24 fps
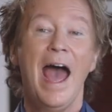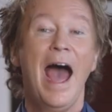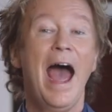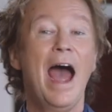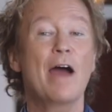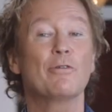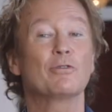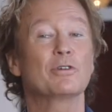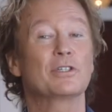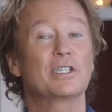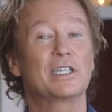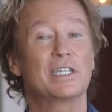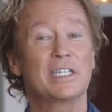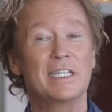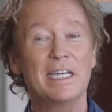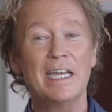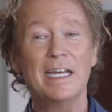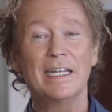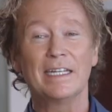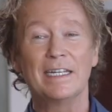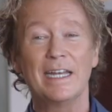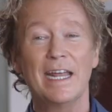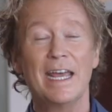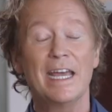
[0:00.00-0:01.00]
Our
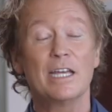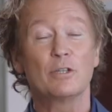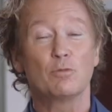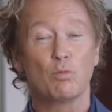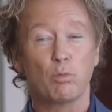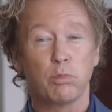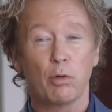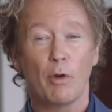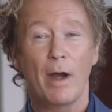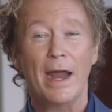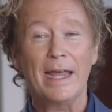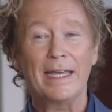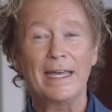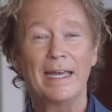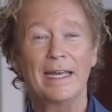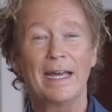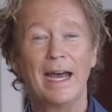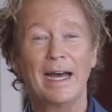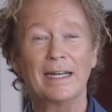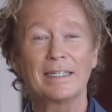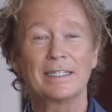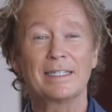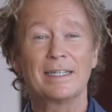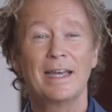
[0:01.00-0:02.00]
sin is breaking
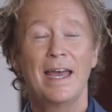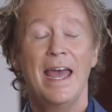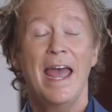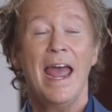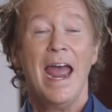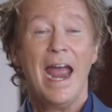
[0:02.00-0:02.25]
us.